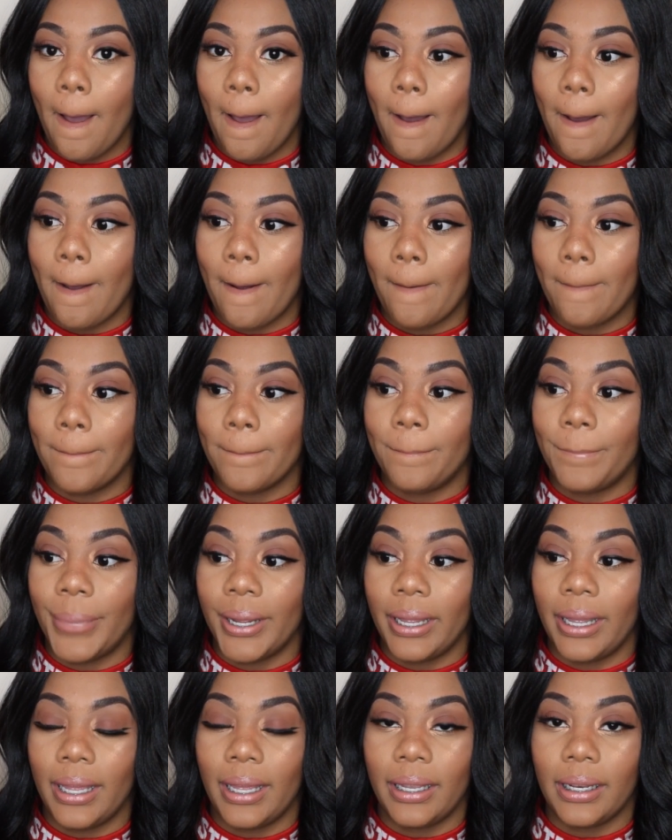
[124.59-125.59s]
Um,
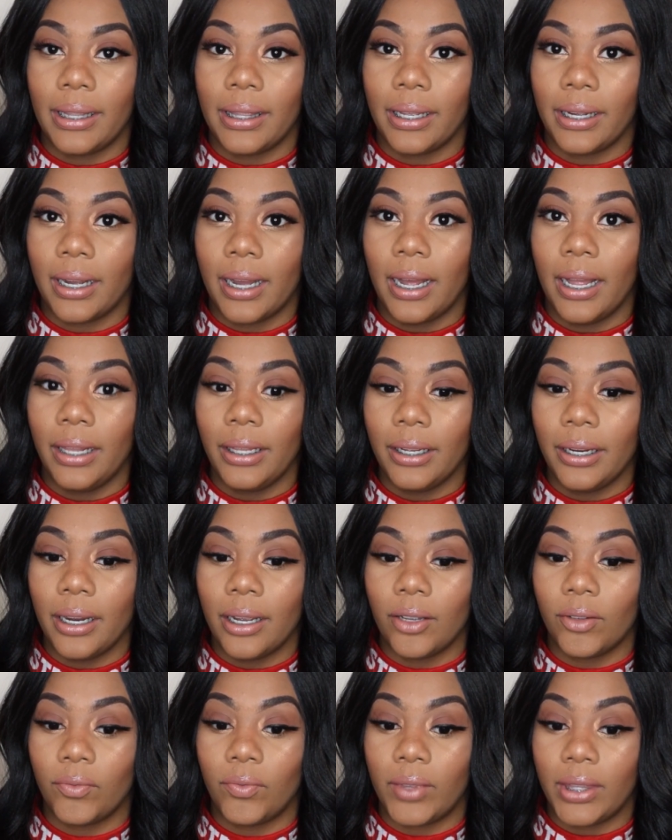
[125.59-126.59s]
but the color
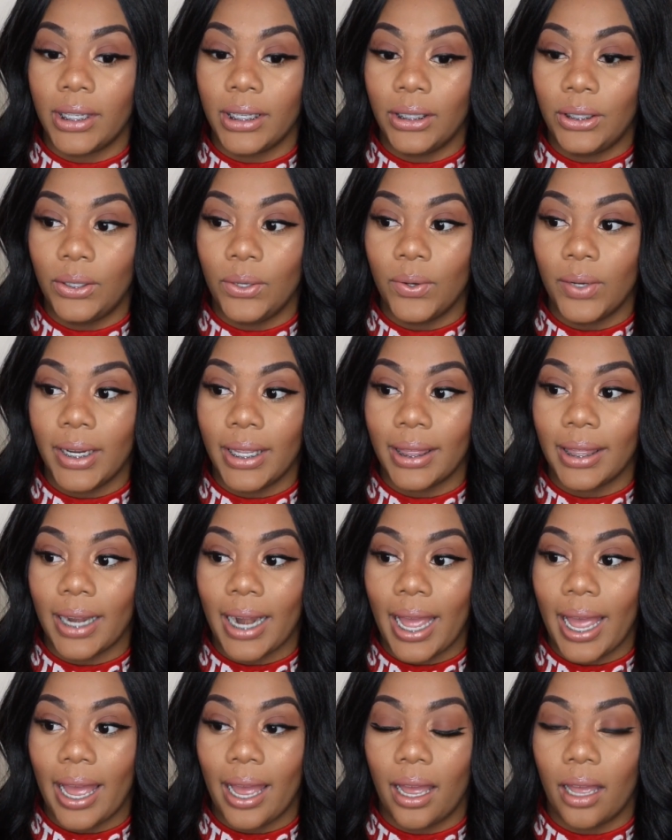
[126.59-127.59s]
of this unit that
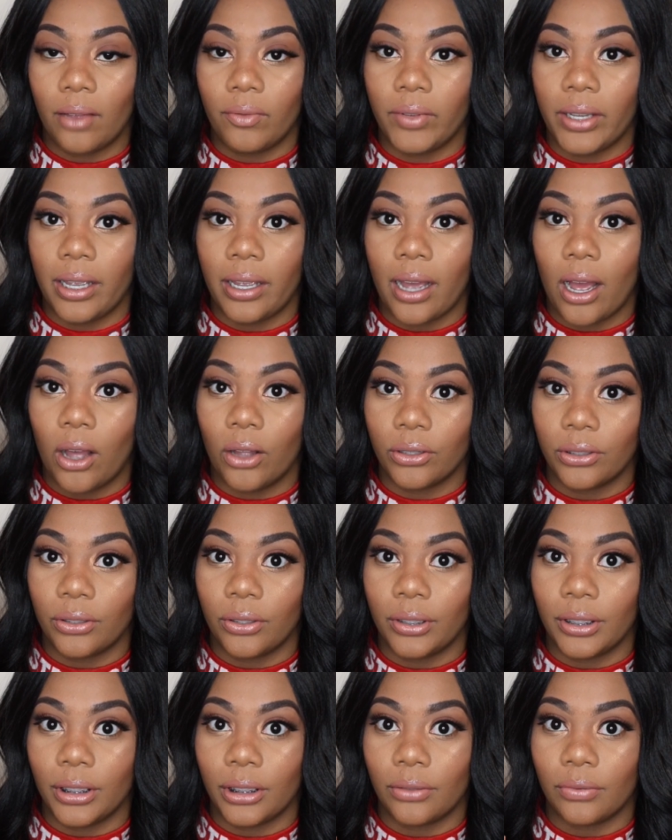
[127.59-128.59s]
I have, it
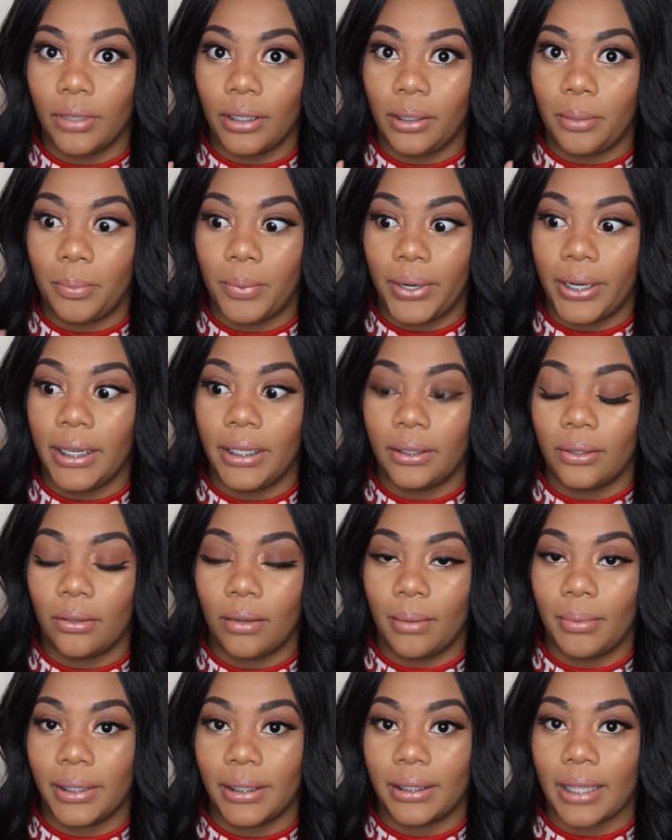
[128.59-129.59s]
also looks really pretty. So
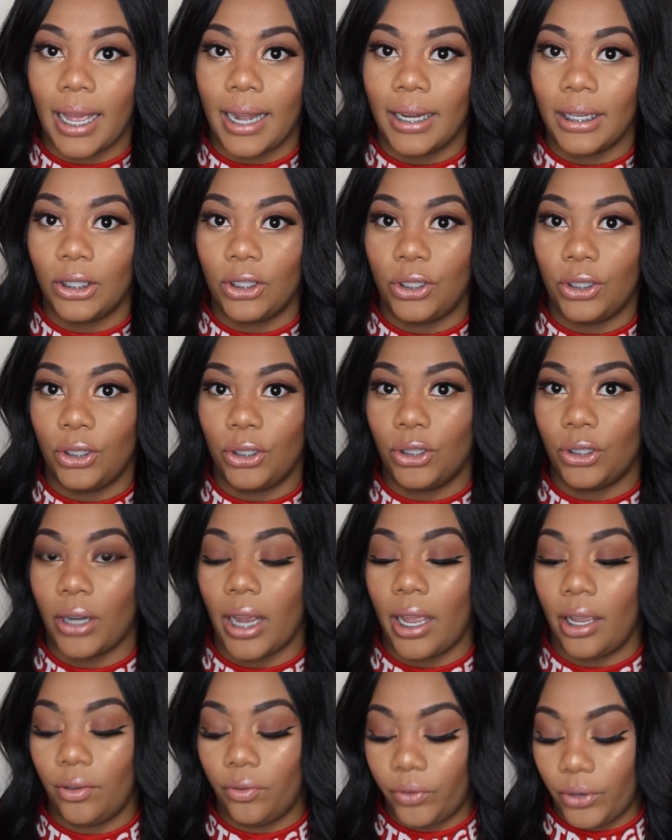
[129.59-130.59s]
I'm excited to
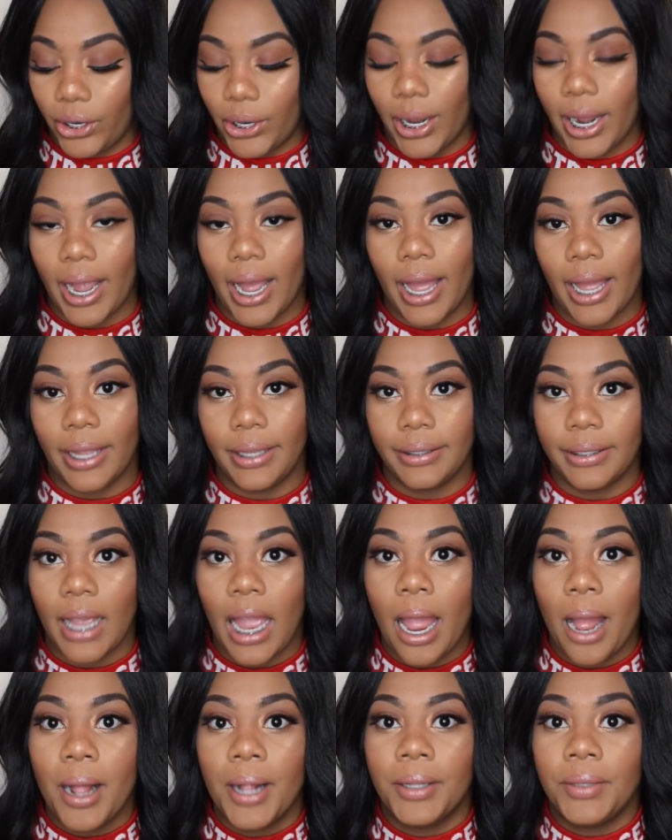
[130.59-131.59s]
try it for you guys.
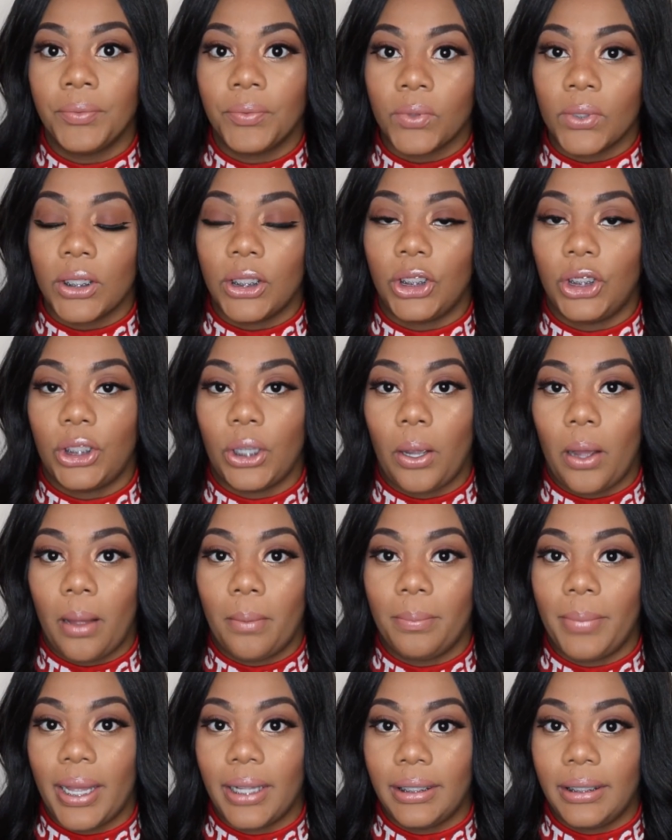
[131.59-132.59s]
So
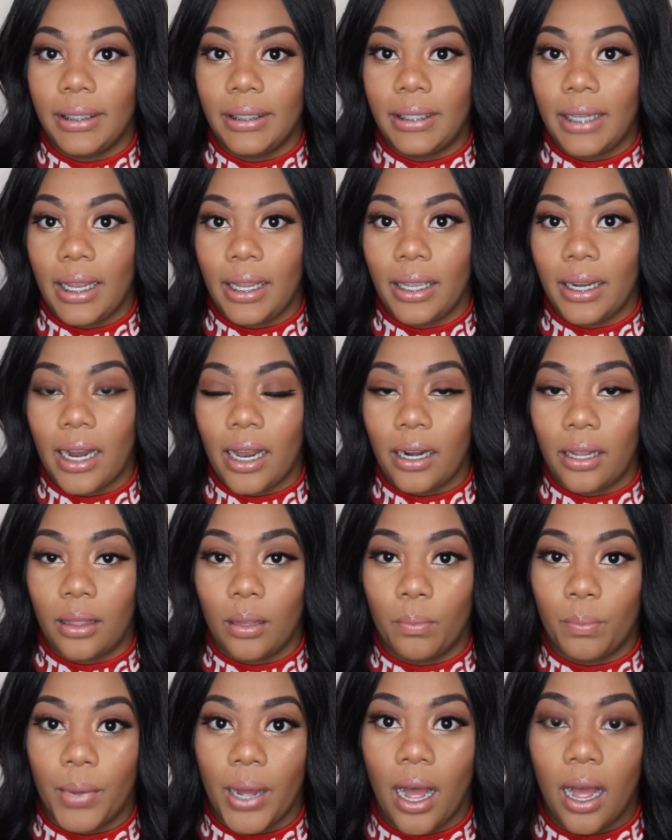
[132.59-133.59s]
I'm about to take it out of
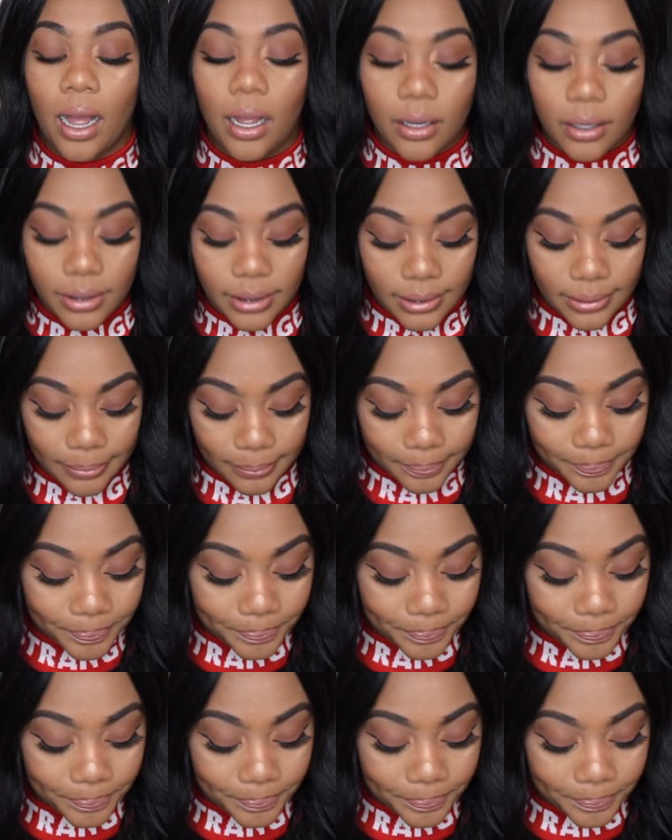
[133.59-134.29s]
the box.